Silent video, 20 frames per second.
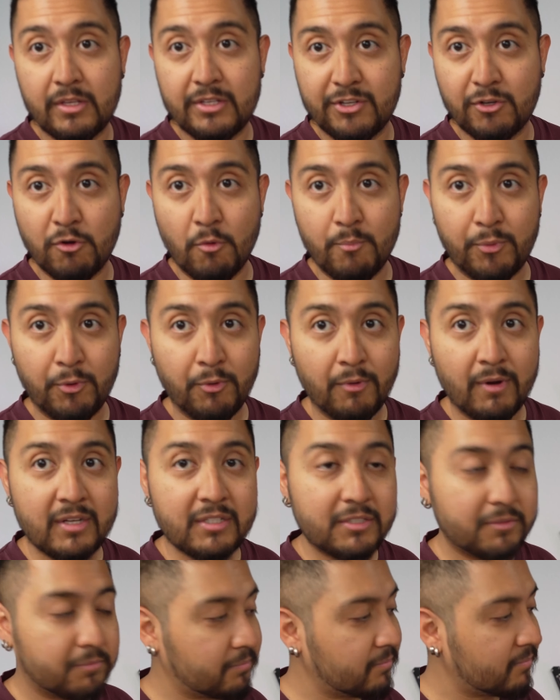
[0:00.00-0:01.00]

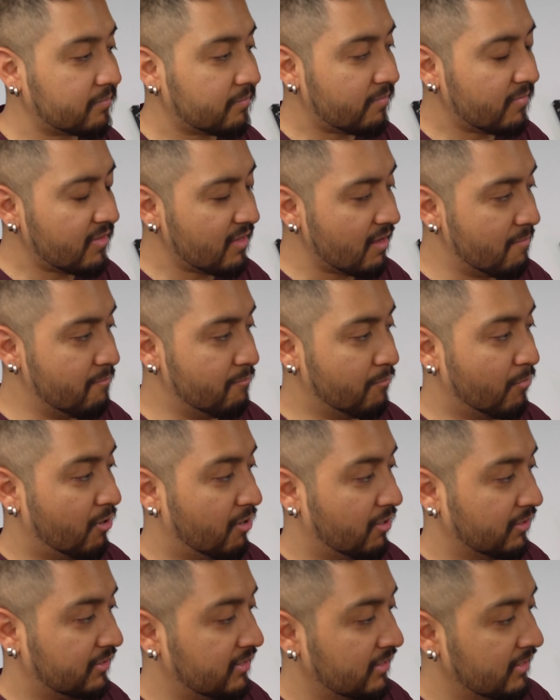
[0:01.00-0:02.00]
computers.
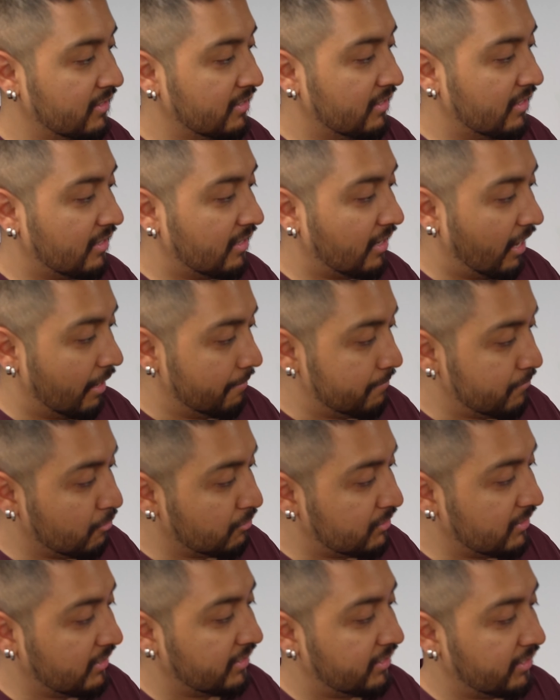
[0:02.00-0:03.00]
But I'm
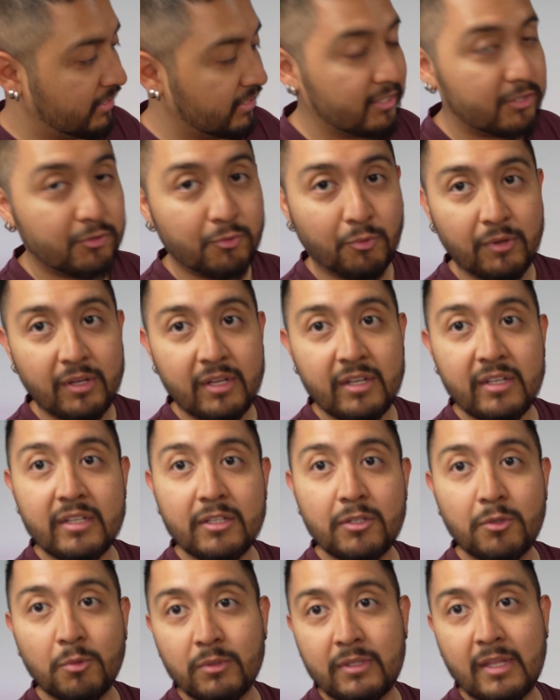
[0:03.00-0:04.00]
using here 2
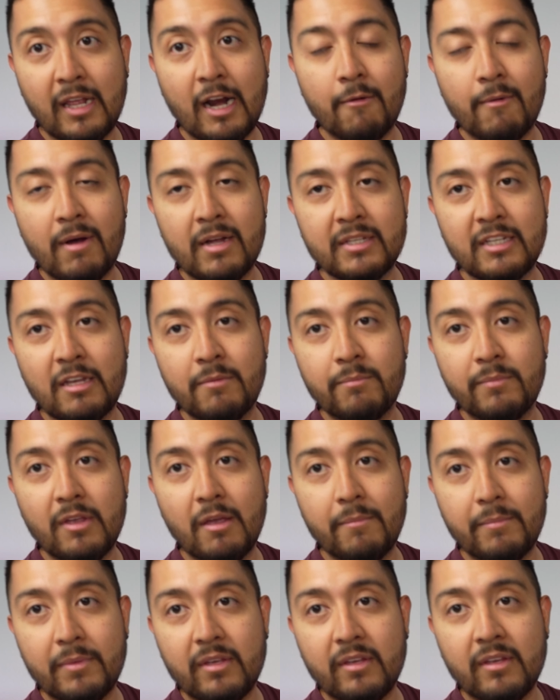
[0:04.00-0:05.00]
terabytes
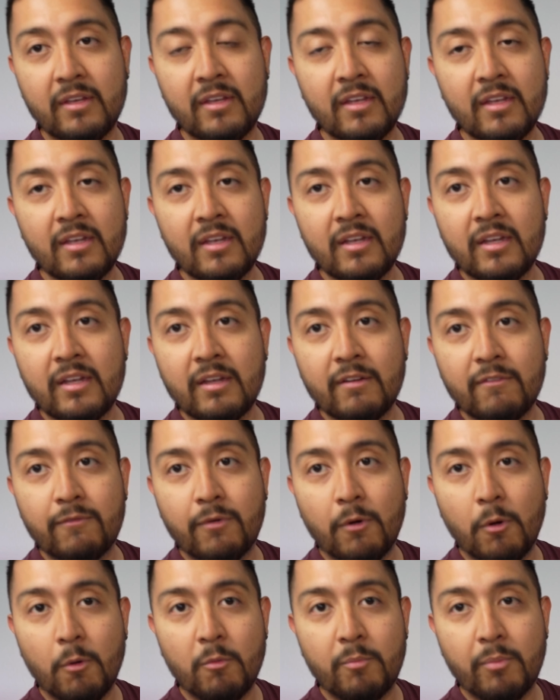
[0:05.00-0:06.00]
NVMe
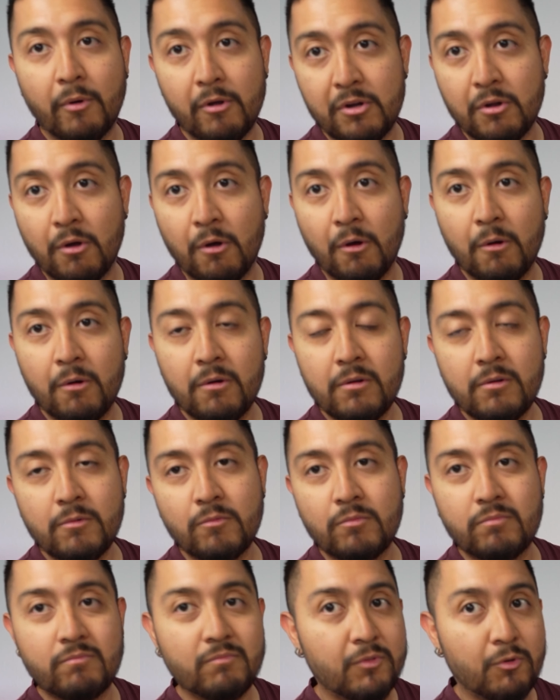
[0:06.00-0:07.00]
4.0
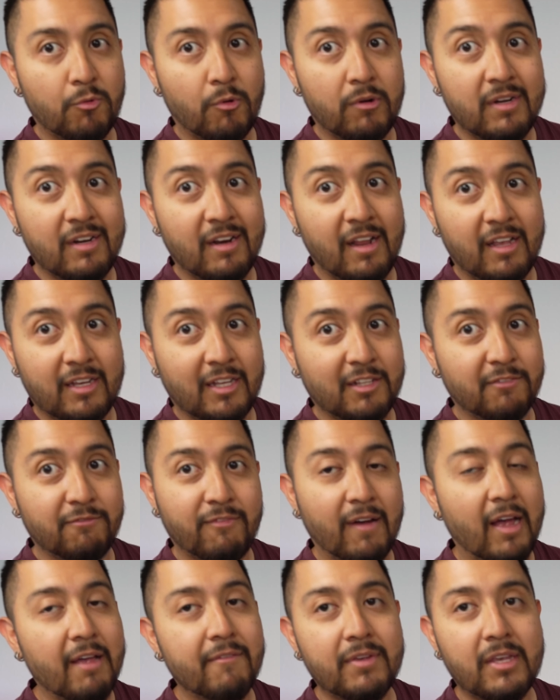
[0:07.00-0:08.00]
running like at
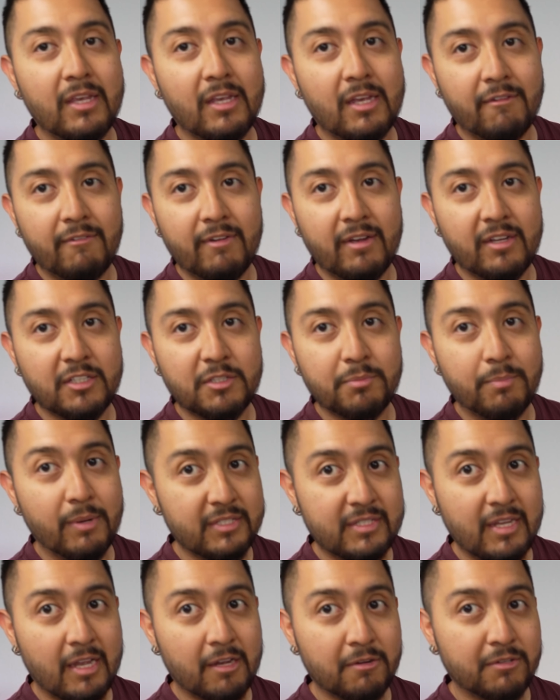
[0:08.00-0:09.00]
5 gigabytes per
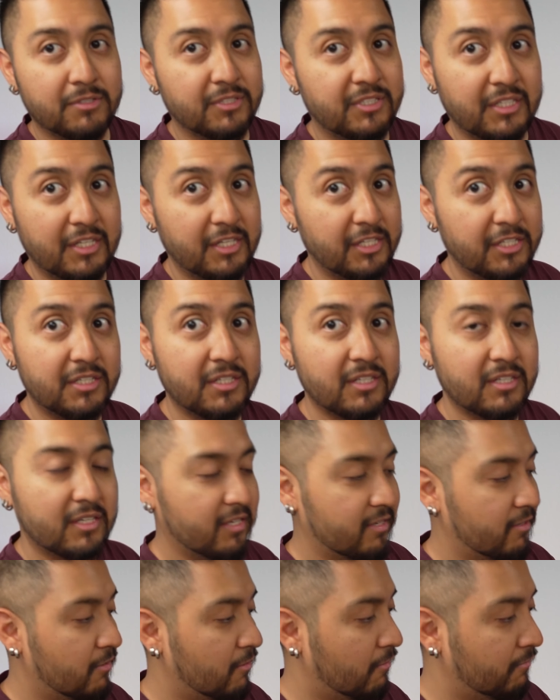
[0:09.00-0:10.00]
second each
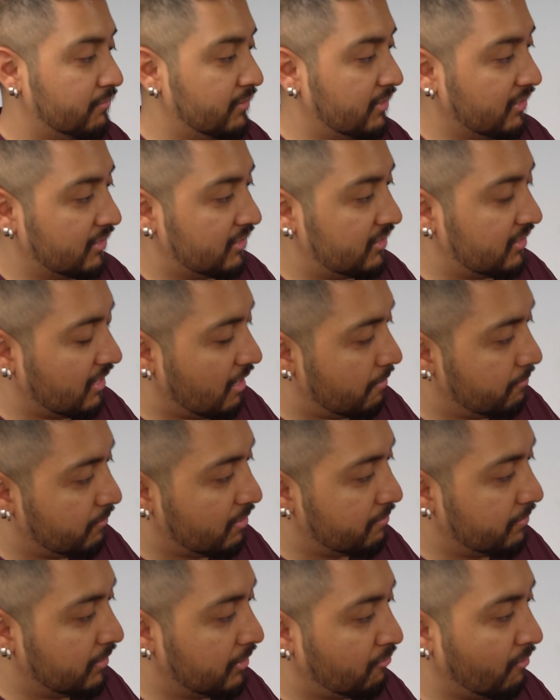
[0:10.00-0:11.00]
of these
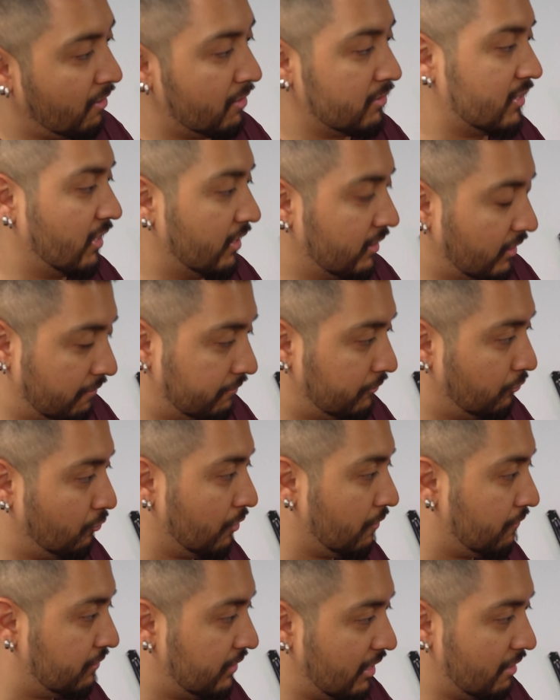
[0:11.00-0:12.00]
NVMe drives. I have 3
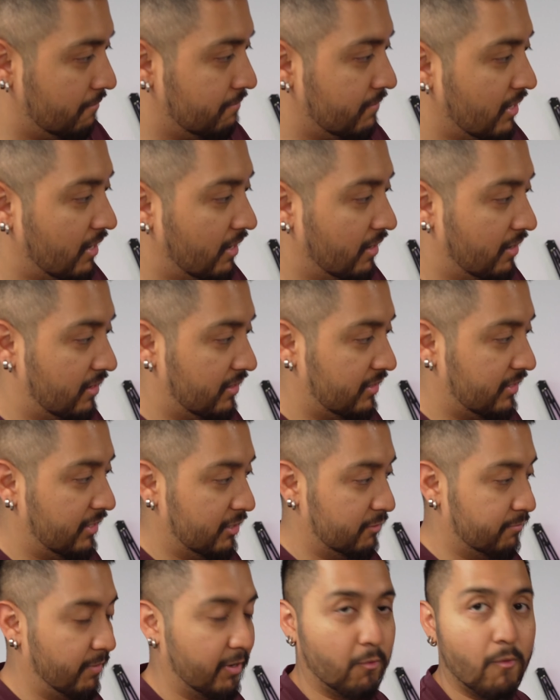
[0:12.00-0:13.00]
of them.
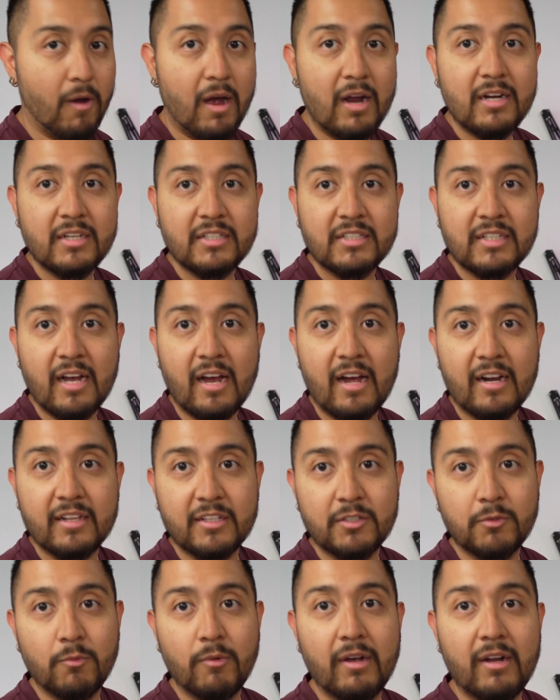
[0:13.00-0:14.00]
Here's my wireless card
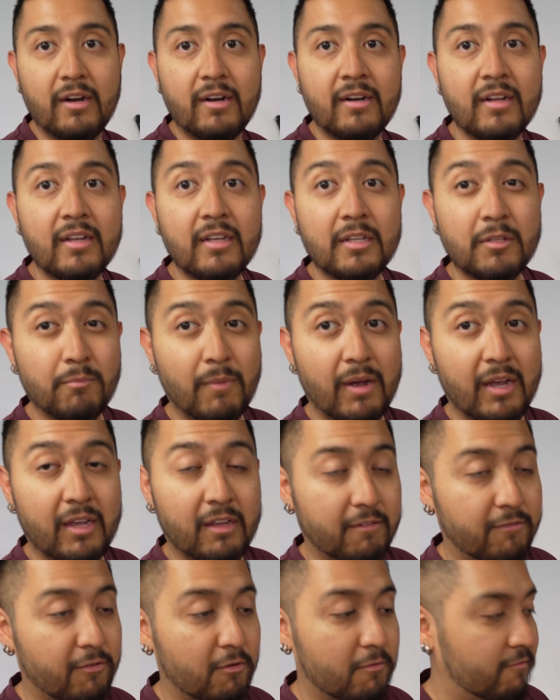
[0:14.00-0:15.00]
as well,
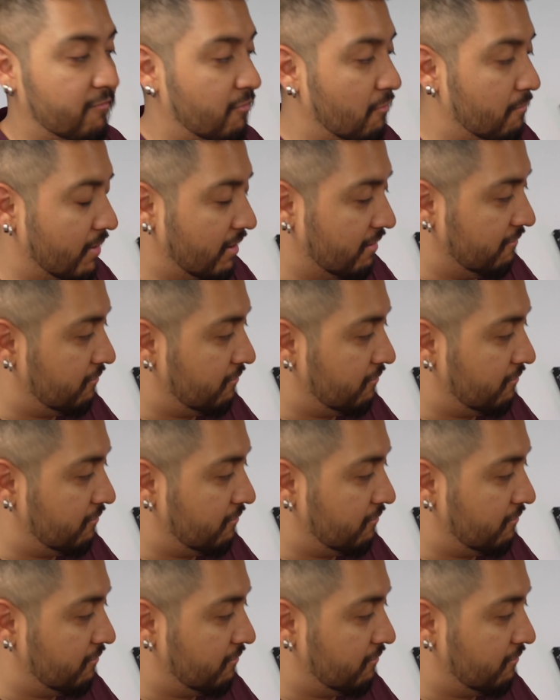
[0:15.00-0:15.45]
from